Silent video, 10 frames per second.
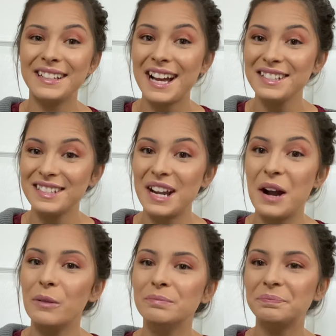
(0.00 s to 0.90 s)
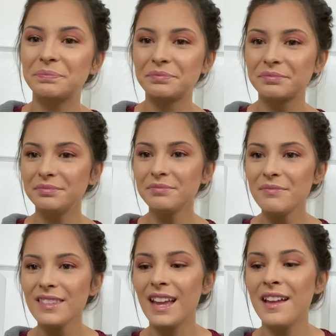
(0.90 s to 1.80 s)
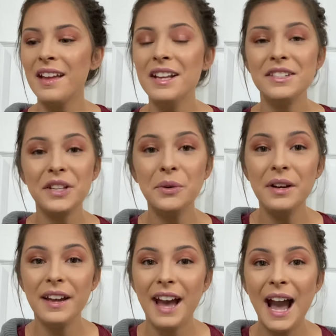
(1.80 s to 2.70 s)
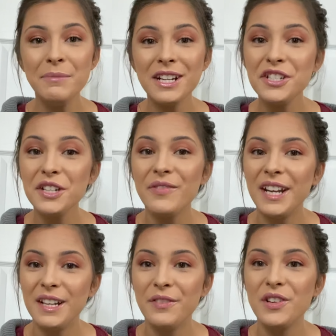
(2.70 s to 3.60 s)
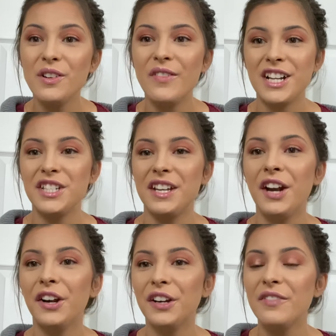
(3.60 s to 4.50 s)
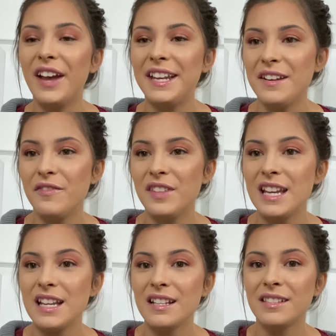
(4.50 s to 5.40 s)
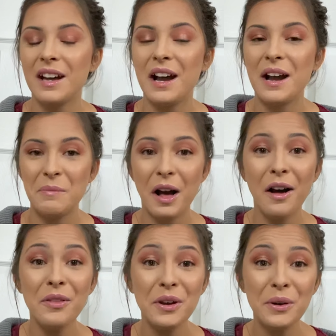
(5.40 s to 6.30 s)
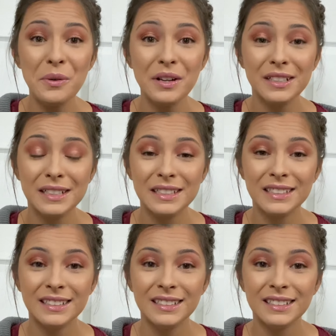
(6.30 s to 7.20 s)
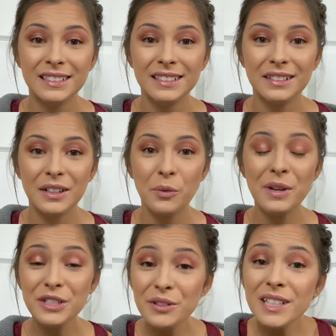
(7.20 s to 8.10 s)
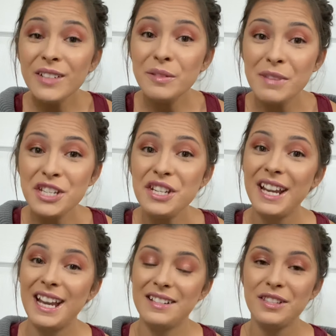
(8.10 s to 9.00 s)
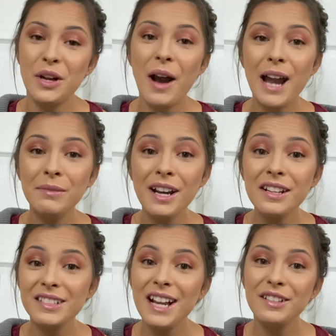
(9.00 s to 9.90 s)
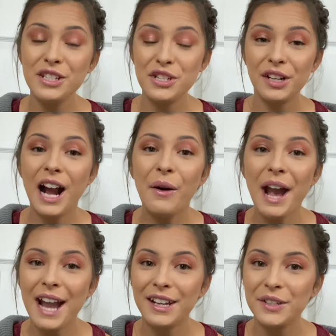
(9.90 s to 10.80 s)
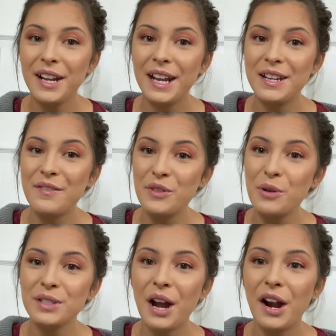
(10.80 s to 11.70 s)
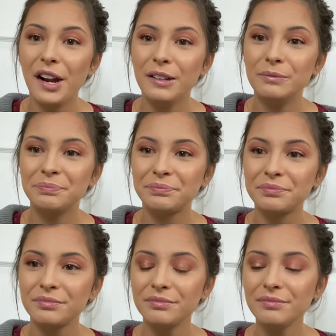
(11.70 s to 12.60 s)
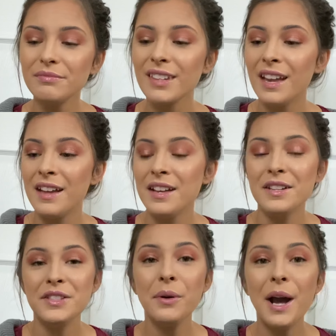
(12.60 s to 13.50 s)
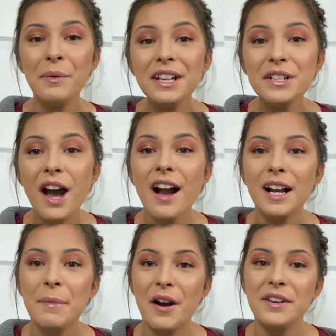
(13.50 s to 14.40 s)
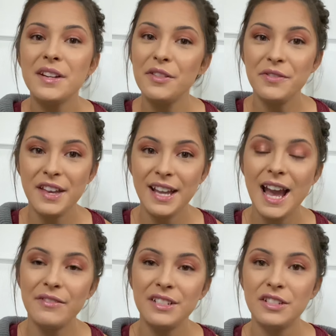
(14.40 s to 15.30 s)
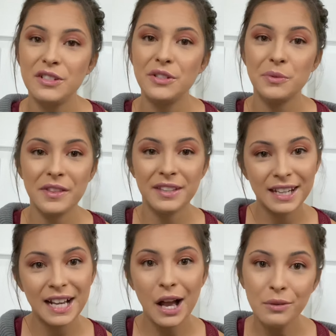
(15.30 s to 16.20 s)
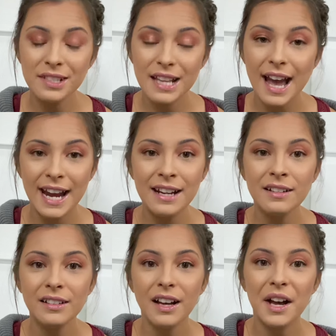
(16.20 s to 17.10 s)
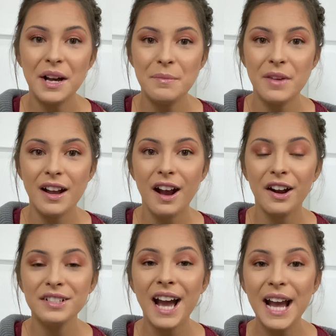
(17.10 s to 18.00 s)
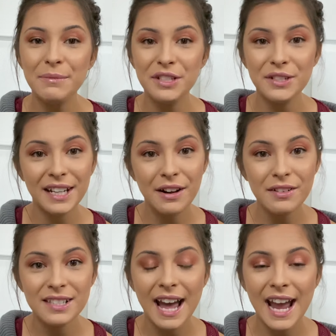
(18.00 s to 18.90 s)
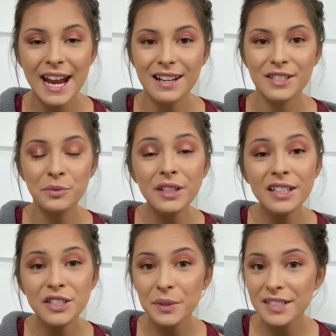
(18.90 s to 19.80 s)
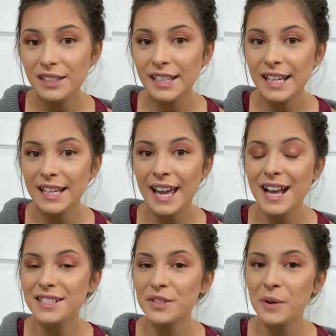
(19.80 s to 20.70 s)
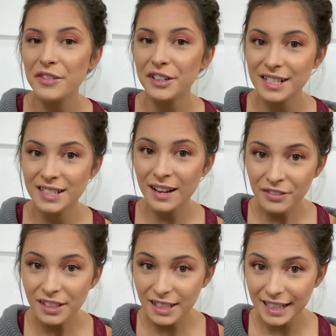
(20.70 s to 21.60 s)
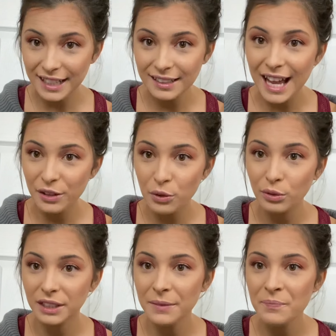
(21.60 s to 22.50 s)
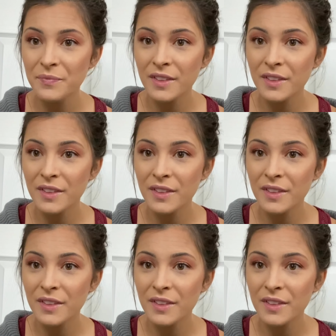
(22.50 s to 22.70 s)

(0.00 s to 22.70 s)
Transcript: Not snow. So I'm not sure if any of you have actually heard of any of these, um, although we do live in Michigan, so I'm not exactly sure how accurate any of those are. So I want to talk about another thing having to do with getting outside. Um, our time to get outside is really dwindling as the weather is definitely getting a lot colder.